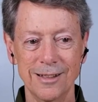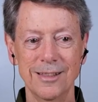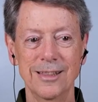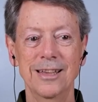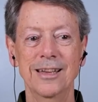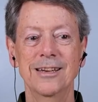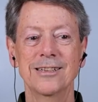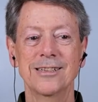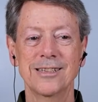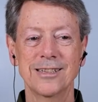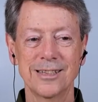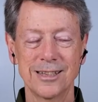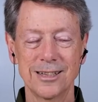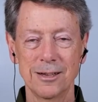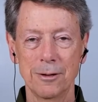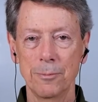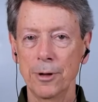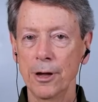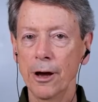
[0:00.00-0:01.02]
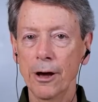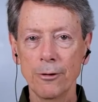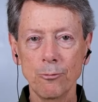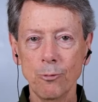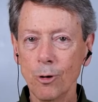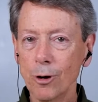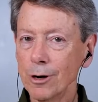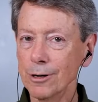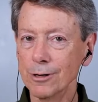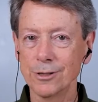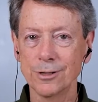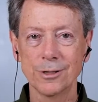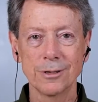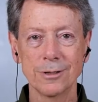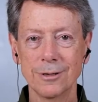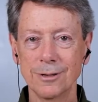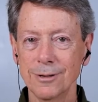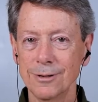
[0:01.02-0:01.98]
this beyond
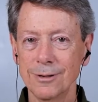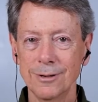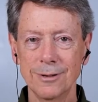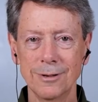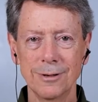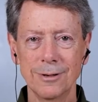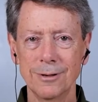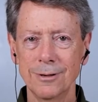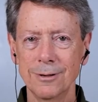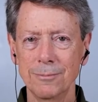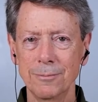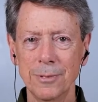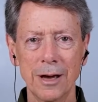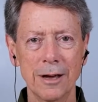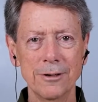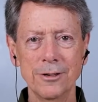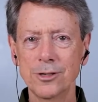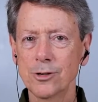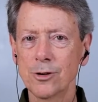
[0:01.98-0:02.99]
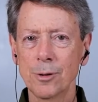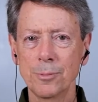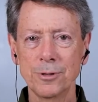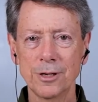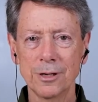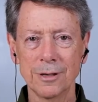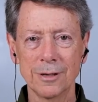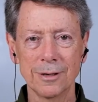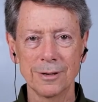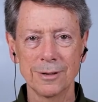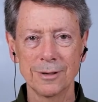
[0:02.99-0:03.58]
words beyond description